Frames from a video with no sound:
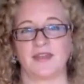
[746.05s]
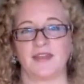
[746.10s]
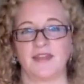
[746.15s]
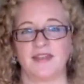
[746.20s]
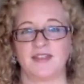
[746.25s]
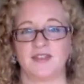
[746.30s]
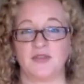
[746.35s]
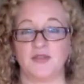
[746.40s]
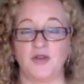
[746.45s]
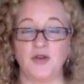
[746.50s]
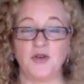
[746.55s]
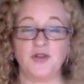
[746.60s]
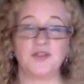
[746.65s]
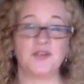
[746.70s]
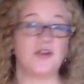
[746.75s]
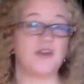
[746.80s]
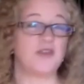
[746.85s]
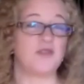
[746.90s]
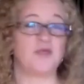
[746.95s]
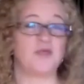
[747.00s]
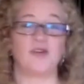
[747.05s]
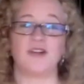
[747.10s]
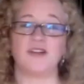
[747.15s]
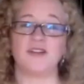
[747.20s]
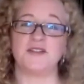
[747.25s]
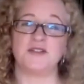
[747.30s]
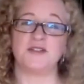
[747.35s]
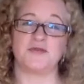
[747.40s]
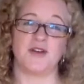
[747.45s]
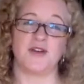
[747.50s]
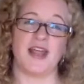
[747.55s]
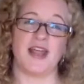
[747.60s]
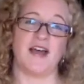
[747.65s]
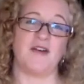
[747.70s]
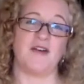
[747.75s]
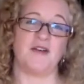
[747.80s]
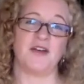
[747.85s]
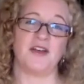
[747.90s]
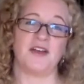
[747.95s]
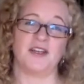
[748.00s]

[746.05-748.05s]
So those are all the progressions for now.